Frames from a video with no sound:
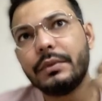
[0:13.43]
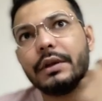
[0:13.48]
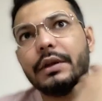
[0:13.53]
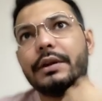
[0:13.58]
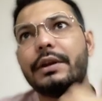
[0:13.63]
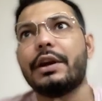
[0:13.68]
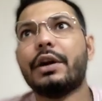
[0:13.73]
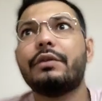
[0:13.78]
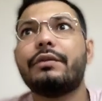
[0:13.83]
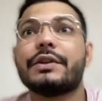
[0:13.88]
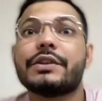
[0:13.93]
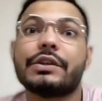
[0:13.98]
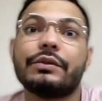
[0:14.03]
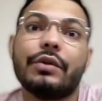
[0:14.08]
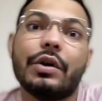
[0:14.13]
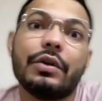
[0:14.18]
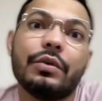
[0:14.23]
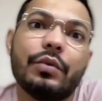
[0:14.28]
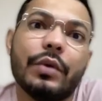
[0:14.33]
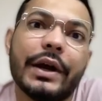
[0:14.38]
Now, first of
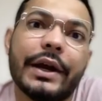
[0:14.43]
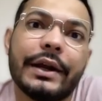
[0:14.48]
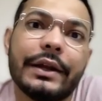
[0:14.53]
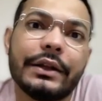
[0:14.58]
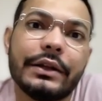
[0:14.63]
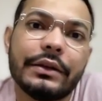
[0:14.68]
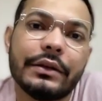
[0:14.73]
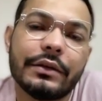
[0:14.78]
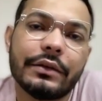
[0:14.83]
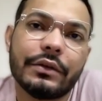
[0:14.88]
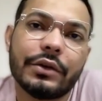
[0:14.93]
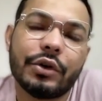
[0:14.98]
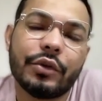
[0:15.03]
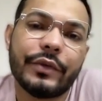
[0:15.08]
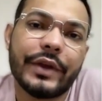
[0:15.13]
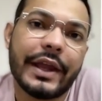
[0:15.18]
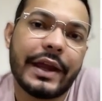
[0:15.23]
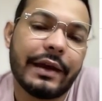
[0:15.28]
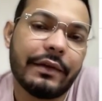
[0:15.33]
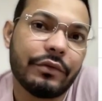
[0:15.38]
all, why do
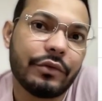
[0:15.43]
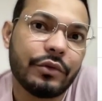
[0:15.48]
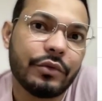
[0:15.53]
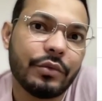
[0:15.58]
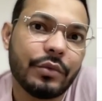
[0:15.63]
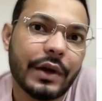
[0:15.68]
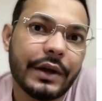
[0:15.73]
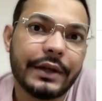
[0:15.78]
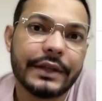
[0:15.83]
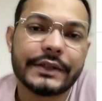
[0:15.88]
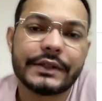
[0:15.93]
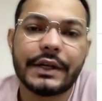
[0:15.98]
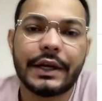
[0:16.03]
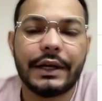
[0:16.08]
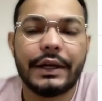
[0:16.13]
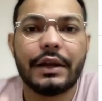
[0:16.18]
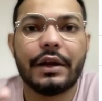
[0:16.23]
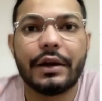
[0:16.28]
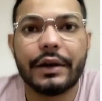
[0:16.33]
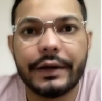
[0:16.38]
we have to
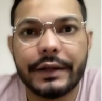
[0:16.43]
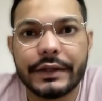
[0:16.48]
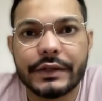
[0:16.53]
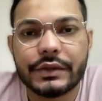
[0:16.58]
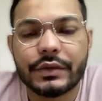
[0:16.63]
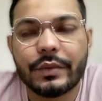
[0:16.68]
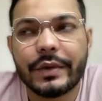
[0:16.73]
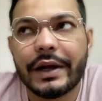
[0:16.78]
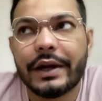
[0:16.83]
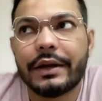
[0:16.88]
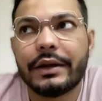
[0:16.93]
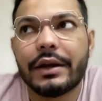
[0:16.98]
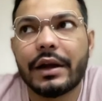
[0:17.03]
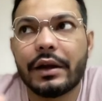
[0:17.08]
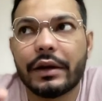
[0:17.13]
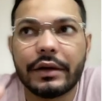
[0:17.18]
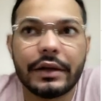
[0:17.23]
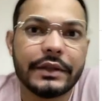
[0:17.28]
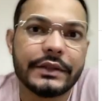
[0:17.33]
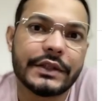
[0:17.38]
understand targeting? So why
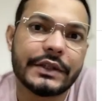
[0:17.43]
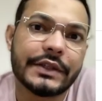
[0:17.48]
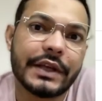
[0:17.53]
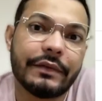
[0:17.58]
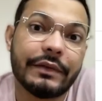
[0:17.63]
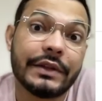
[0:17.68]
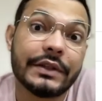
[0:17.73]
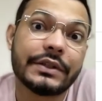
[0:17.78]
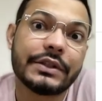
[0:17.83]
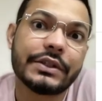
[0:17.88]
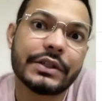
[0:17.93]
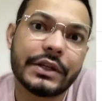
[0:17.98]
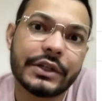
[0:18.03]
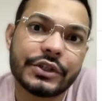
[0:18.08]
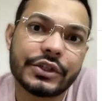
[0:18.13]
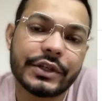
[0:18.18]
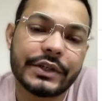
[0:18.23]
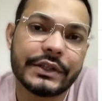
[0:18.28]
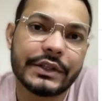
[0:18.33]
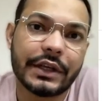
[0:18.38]
targeting is having
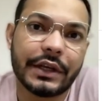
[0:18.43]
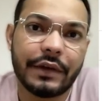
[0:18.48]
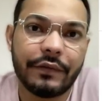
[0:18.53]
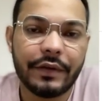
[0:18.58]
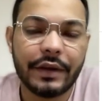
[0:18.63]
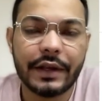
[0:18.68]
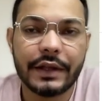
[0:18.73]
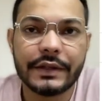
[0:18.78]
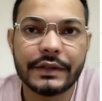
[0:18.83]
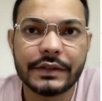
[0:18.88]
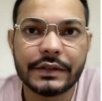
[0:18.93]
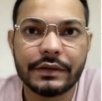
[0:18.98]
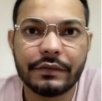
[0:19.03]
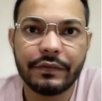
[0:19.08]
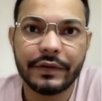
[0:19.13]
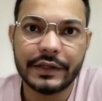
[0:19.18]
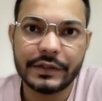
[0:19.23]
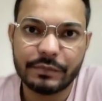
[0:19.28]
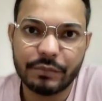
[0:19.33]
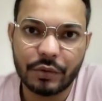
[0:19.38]
such a significance in
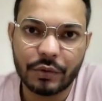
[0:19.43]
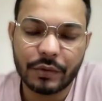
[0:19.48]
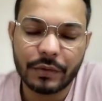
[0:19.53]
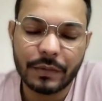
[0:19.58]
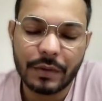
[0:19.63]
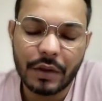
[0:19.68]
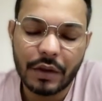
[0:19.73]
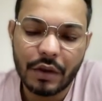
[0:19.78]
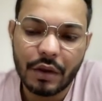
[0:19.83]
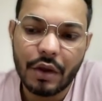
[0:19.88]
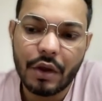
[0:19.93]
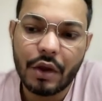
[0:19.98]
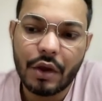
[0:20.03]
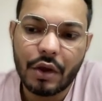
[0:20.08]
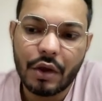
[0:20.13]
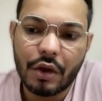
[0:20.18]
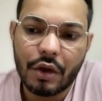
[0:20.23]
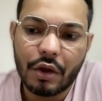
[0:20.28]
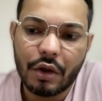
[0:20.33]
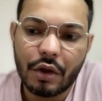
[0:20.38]
Facebook
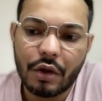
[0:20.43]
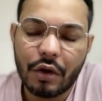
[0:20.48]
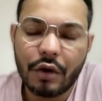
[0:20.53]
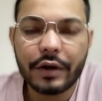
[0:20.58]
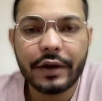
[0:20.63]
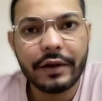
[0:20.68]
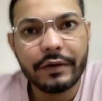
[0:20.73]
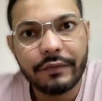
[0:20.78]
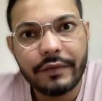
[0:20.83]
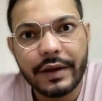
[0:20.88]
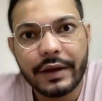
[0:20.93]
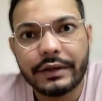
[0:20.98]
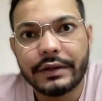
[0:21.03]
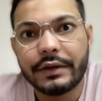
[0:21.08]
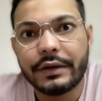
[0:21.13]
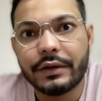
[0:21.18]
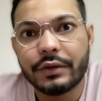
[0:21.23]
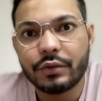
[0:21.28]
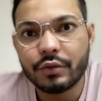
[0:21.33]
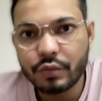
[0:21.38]
or in fact
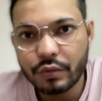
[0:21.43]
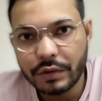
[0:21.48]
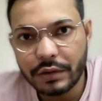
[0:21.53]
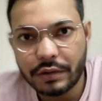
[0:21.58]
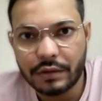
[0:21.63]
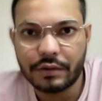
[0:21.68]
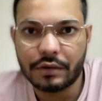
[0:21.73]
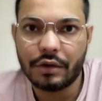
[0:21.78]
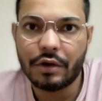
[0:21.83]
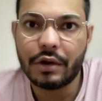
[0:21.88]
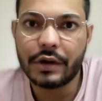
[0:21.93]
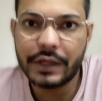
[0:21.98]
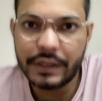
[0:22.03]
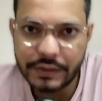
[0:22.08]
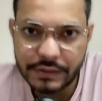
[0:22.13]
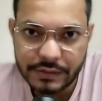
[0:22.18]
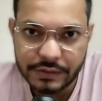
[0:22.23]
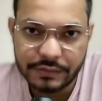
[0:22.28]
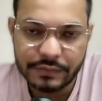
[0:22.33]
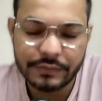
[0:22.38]
in Google or
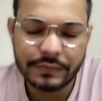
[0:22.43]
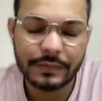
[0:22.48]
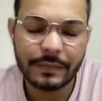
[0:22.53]
LinkedIn?